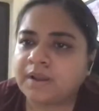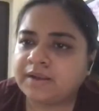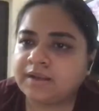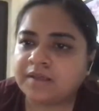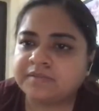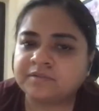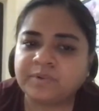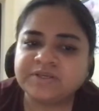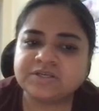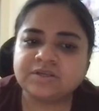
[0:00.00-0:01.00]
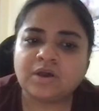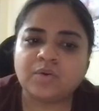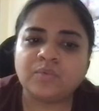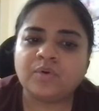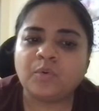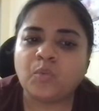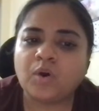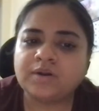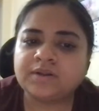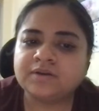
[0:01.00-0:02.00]
my last question now,
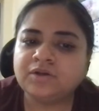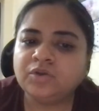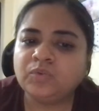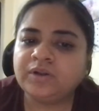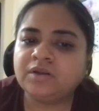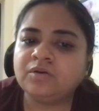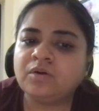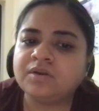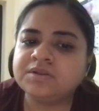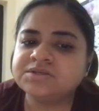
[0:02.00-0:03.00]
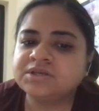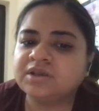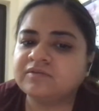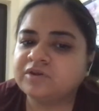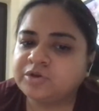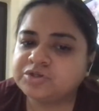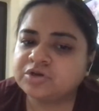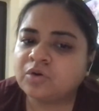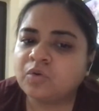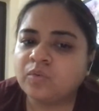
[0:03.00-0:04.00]
what are new technology
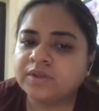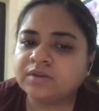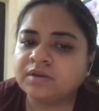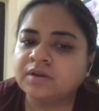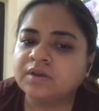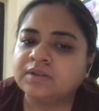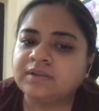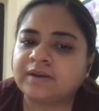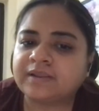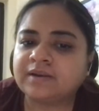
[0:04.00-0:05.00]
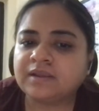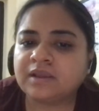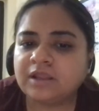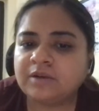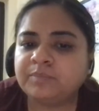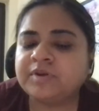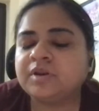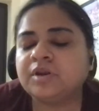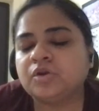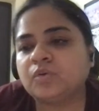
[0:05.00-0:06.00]
evaluation going that can help
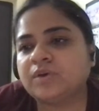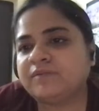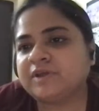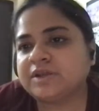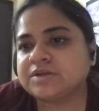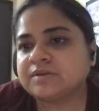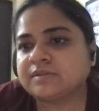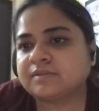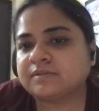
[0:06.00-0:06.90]
in indoor navigation?